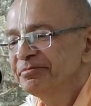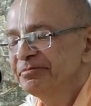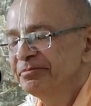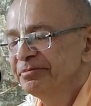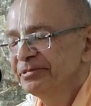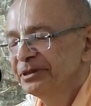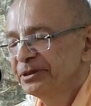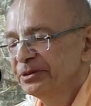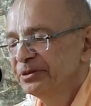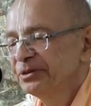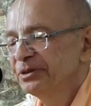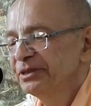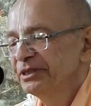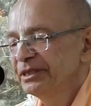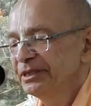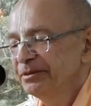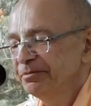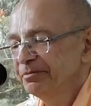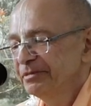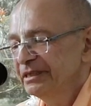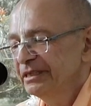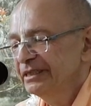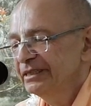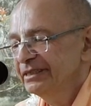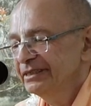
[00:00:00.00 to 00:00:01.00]
Purity
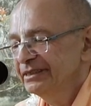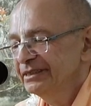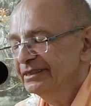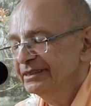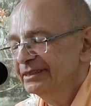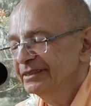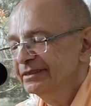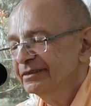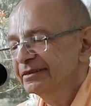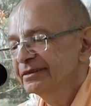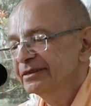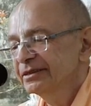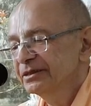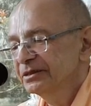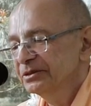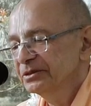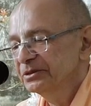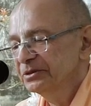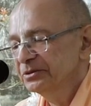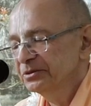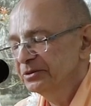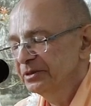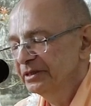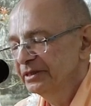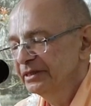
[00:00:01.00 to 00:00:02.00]
means, you know,
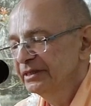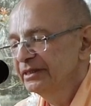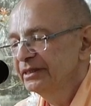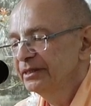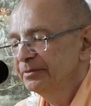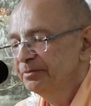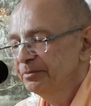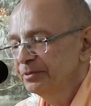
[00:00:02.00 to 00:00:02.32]
to lead the